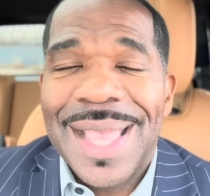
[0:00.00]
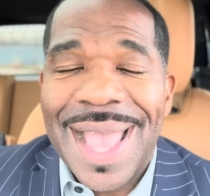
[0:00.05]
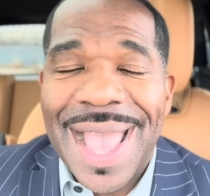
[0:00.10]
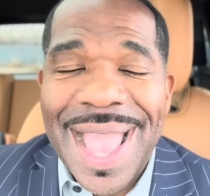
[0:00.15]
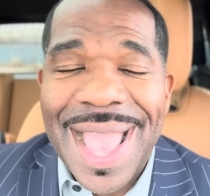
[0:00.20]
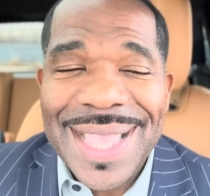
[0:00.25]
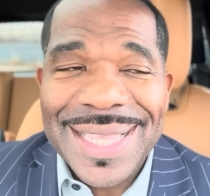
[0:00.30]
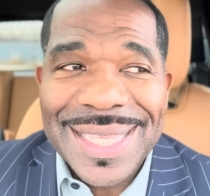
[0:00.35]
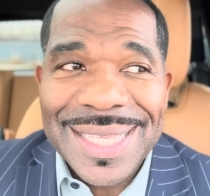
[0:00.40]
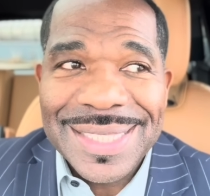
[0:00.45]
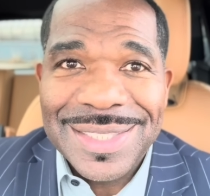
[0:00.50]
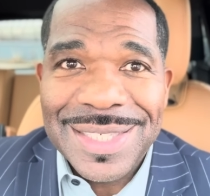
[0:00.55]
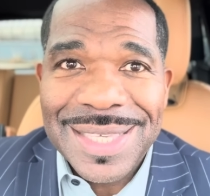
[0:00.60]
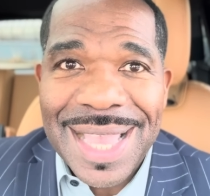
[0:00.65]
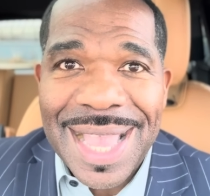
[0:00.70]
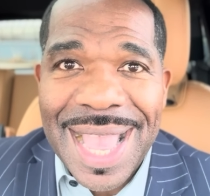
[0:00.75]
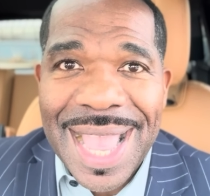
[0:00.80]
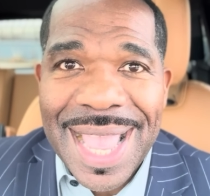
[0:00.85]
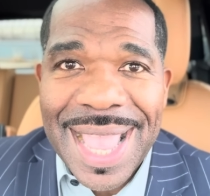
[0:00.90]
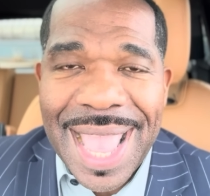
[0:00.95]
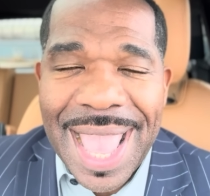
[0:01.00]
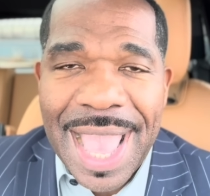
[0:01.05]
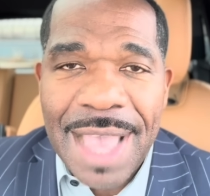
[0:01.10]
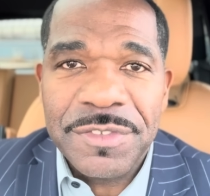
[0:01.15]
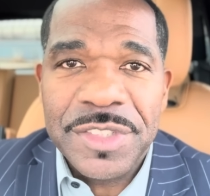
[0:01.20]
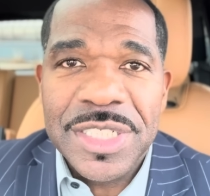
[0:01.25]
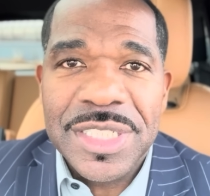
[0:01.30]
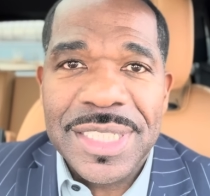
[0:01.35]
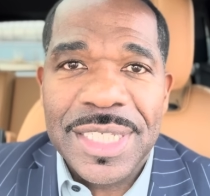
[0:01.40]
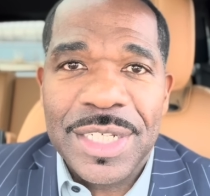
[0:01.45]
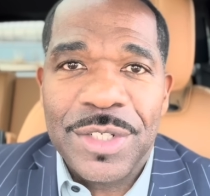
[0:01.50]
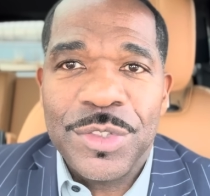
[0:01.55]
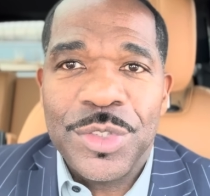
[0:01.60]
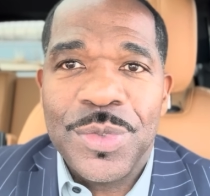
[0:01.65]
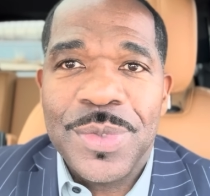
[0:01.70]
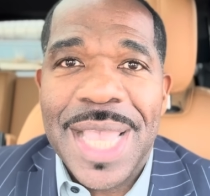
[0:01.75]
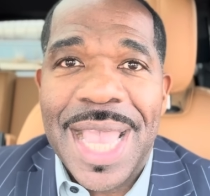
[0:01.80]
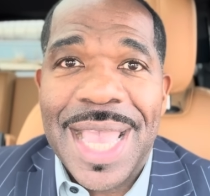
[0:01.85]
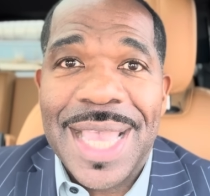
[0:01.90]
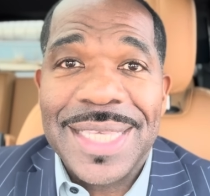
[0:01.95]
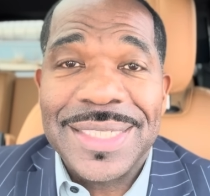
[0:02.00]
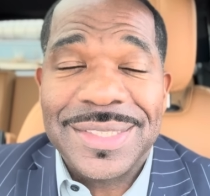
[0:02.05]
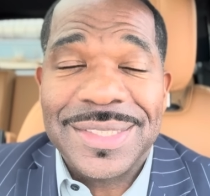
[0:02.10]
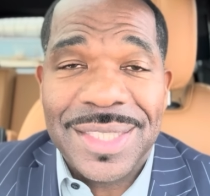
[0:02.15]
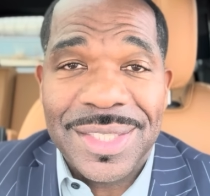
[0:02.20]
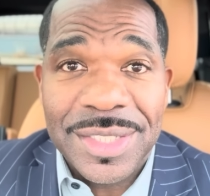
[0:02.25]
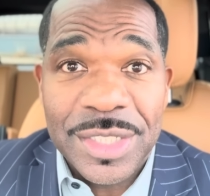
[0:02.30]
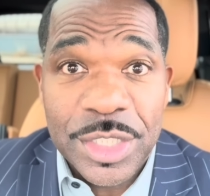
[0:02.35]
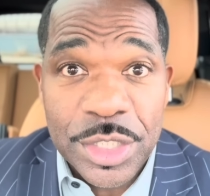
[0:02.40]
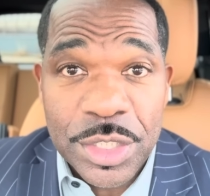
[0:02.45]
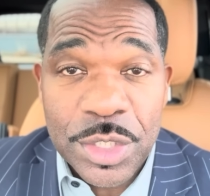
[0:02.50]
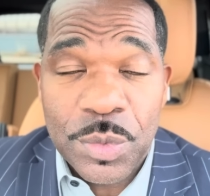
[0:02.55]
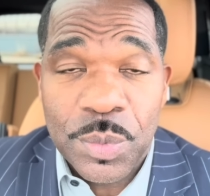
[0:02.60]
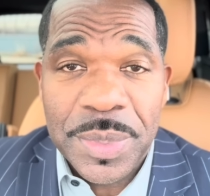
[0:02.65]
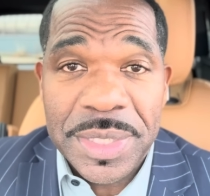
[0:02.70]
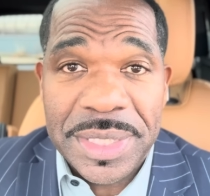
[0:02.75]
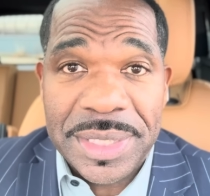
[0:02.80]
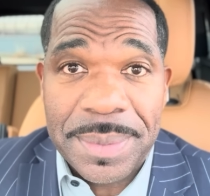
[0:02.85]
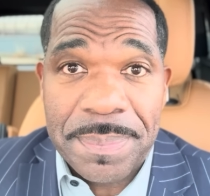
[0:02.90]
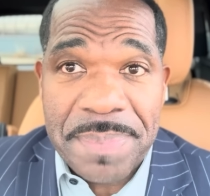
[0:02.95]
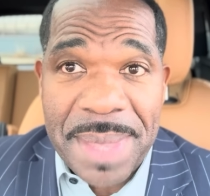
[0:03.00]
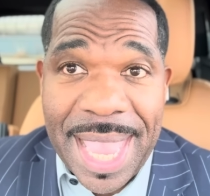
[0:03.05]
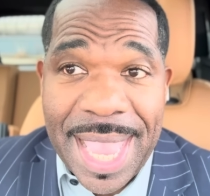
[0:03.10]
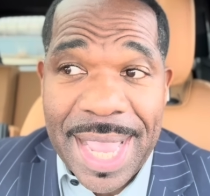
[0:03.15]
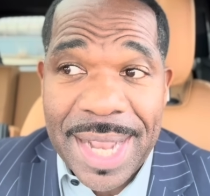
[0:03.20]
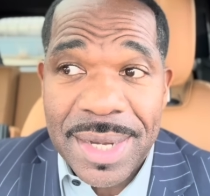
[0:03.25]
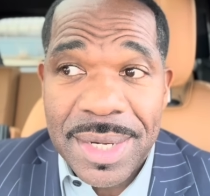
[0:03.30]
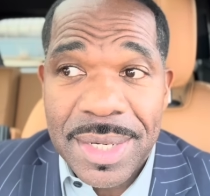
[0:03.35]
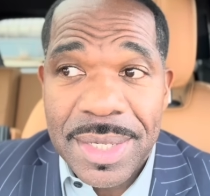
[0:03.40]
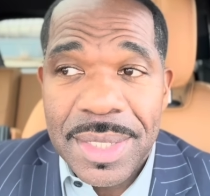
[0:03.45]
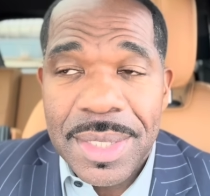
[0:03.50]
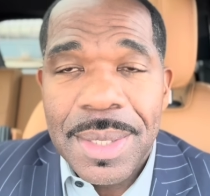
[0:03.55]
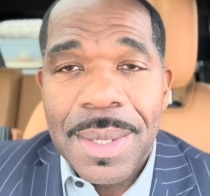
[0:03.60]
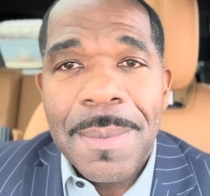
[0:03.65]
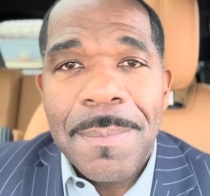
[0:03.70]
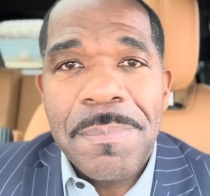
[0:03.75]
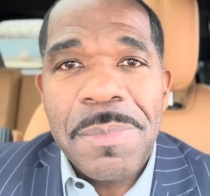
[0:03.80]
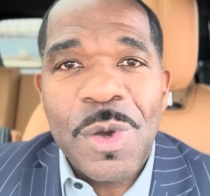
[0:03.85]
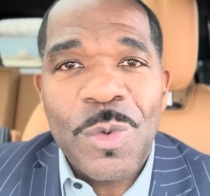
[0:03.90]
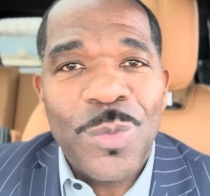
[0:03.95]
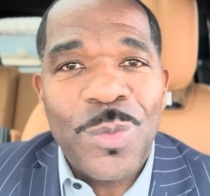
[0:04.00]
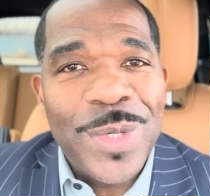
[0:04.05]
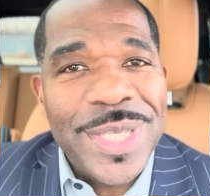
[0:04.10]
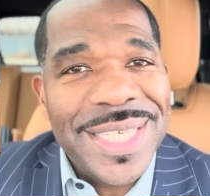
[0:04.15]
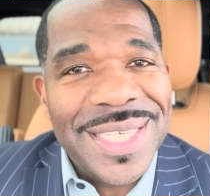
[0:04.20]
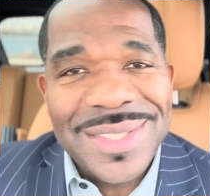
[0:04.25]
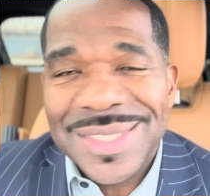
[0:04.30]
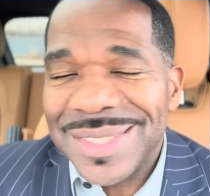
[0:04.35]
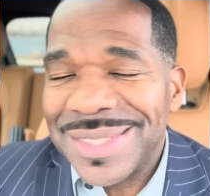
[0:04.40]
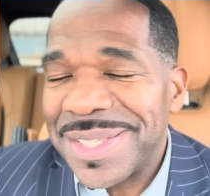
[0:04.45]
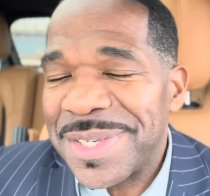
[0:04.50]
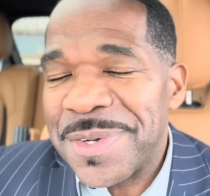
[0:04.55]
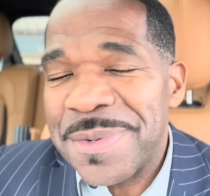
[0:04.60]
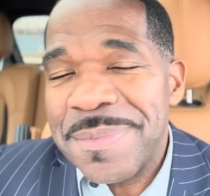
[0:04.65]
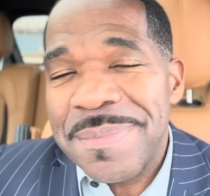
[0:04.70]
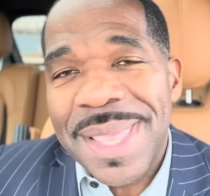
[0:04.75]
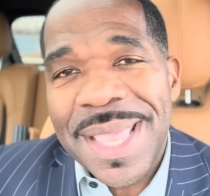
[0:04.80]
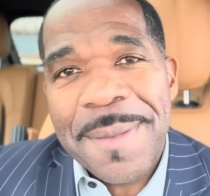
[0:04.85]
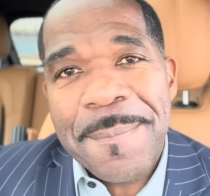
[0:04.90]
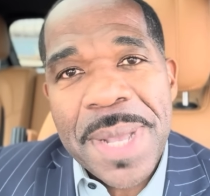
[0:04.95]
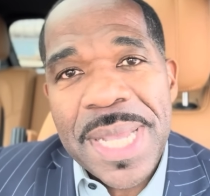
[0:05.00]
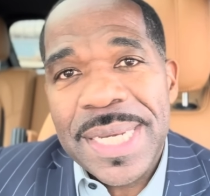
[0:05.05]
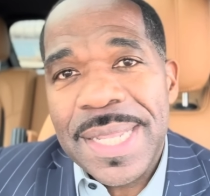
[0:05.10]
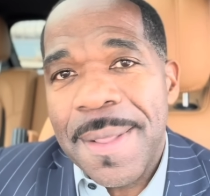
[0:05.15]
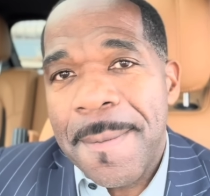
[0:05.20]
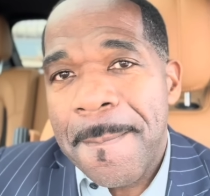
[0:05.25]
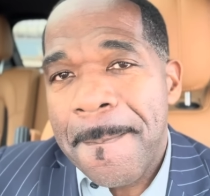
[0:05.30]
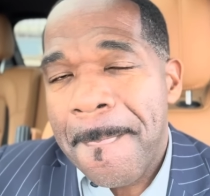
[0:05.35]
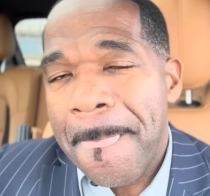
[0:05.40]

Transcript: I I have to tell you guys the good with the bad, but we could still make money